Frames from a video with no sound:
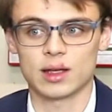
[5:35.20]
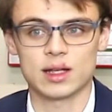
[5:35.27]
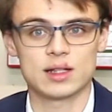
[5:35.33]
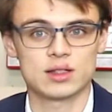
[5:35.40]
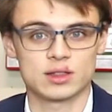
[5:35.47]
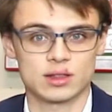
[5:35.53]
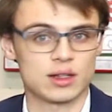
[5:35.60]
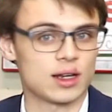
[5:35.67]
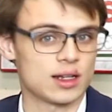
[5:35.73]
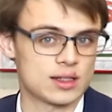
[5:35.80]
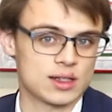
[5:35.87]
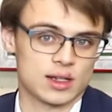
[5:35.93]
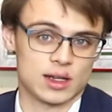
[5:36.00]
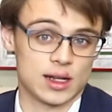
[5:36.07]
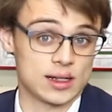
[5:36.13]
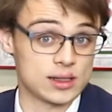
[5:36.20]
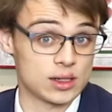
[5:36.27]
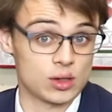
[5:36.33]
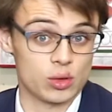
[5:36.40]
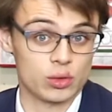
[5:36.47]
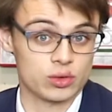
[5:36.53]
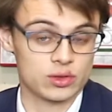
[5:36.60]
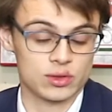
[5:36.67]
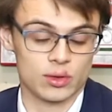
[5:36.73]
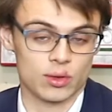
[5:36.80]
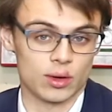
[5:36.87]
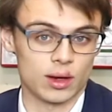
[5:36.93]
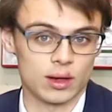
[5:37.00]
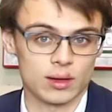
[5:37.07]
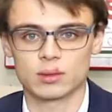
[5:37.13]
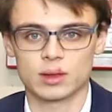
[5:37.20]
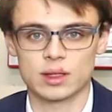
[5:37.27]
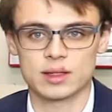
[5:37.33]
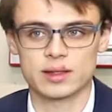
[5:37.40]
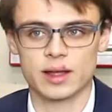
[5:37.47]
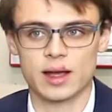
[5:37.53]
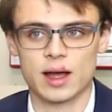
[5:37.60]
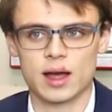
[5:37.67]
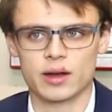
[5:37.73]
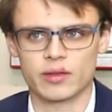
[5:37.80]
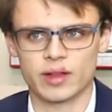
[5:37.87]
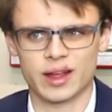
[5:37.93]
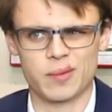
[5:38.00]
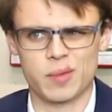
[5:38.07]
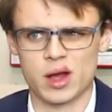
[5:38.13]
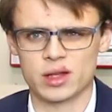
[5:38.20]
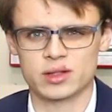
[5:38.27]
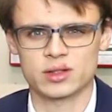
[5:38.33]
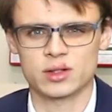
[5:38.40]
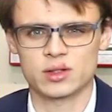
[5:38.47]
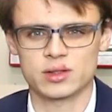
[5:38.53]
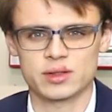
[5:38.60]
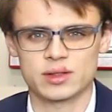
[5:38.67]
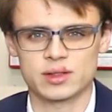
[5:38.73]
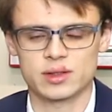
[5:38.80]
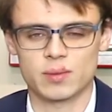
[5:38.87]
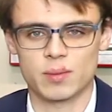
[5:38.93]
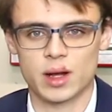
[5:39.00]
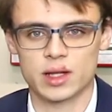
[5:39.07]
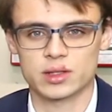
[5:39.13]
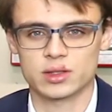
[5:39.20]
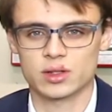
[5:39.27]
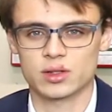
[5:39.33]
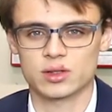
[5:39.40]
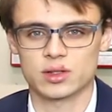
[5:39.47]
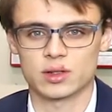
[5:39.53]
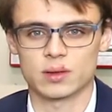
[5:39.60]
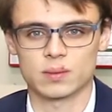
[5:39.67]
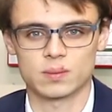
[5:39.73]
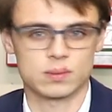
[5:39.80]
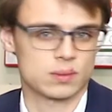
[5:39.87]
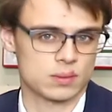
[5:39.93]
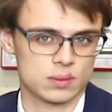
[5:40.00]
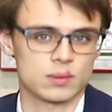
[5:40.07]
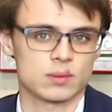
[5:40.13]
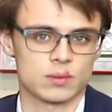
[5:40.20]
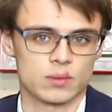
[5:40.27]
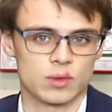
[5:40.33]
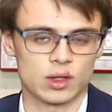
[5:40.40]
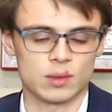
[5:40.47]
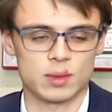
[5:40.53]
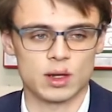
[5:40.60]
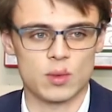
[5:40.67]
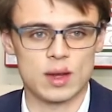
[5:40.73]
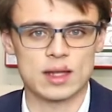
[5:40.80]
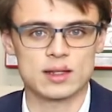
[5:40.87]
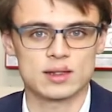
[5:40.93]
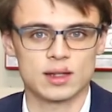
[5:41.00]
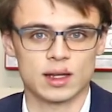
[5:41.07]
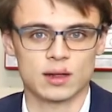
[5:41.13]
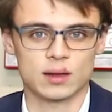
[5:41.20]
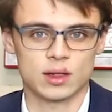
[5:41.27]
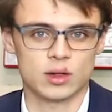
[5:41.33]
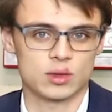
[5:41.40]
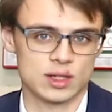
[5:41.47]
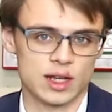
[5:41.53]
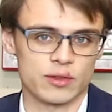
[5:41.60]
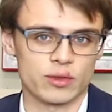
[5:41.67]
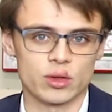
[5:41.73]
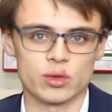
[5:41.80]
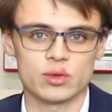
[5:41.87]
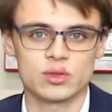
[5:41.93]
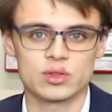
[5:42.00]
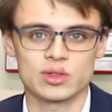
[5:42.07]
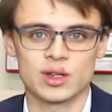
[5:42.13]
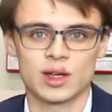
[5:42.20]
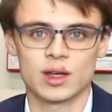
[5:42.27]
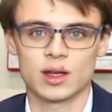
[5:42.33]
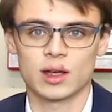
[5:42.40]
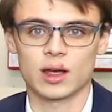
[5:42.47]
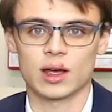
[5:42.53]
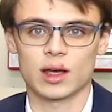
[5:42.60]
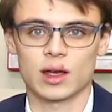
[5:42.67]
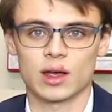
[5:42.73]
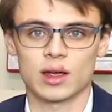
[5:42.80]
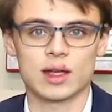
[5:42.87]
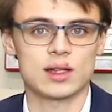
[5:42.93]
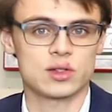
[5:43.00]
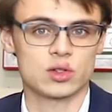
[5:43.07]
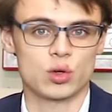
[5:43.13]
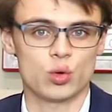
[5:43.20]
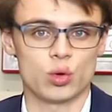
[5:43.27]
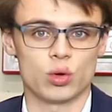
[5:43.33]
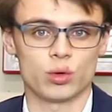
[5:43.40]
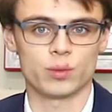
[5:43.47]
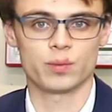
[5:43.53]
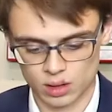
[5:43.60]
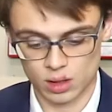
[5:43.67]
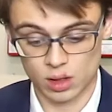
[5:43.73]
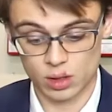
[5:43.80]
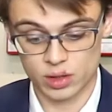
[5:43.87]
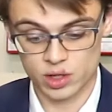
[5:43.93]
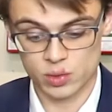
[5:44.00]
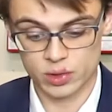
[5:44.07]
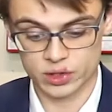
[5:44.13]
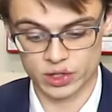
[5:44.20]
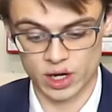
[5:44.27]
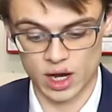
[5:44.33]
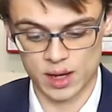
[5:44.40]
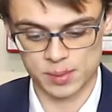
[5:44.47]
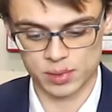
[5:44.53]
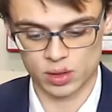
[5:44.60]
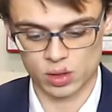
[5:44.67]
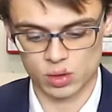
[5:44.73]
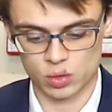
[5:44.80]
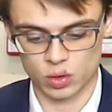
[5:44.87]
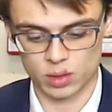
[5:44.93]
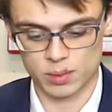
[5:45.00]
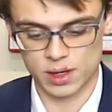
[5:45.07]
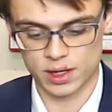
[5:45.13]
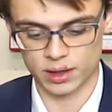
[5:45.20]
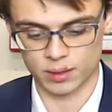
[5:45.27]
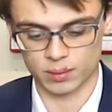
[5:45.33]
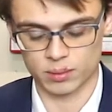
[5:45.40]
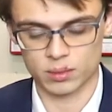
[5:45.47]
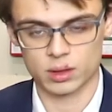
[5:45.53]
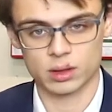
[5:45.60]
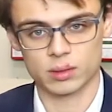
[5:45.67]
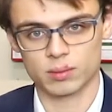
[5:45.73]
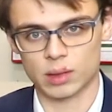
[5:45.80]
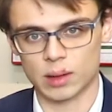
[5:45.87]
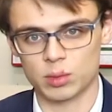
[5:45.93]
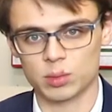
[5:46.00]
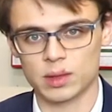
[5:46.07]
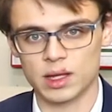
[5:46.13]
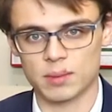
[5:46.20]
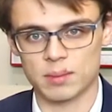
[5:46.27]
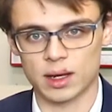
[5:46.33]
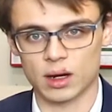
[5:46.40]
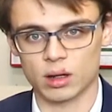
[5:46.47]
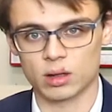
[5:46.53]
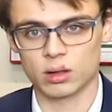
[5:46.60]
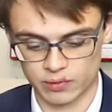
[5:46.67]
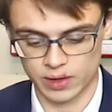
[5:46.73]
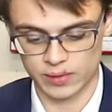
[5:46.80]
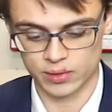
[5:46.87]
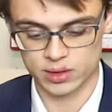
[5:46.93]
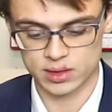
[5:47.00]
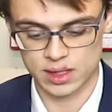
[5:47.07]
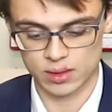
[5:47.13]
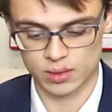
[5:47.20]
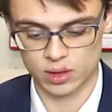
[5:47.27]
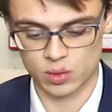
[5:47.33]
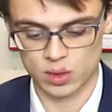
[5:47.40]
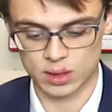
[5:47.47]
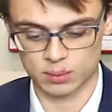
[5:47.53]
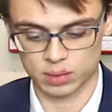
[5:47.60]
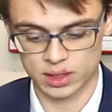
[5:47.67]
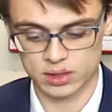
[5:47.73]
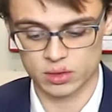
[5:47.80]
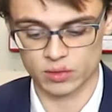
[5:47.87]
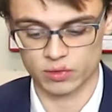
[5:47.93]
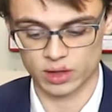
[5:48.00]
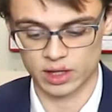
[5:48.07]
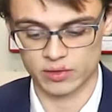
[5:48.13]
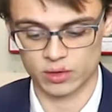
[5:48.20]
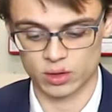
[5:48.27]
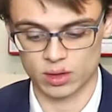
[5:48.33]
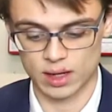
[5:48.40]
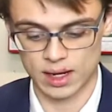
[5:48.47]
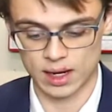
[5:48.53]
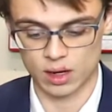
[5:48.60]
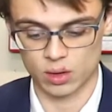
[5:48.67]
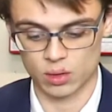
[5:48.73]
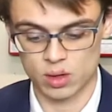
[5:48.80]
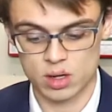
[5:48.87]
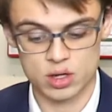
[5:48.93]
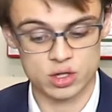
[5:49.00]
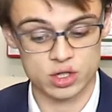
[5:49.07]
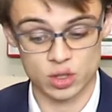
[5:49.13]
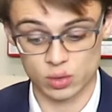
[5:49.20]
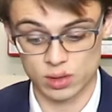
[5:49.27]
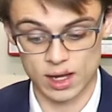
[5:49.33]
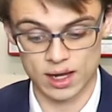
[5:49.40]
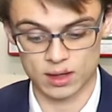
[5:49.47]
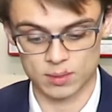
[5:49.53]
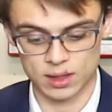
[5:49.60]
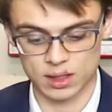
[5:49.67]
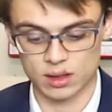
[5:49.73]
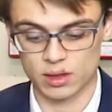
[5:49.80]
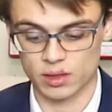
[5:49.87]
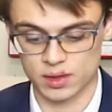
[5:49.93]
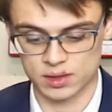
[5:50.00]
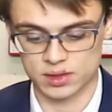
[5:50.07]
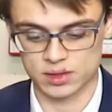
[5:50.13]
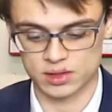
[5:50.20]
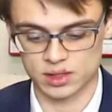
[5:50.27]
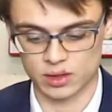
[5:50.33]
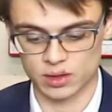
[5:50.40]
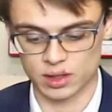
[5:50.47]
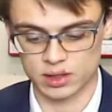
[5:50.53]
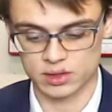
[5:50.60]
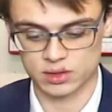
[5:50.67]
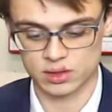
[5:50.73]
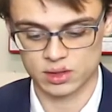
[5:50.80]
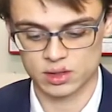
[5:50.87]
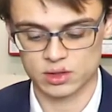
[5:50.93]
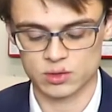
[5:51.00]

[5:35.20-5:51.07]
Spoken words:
It's a cool story. He's the god of like monsters and really big winds, like, you know, typhoons. It's cool. Are you a top or a bottom? Probably a middle. Favorite Dairy Queen Blizzard flavor now? Don't lie to me, this is serious.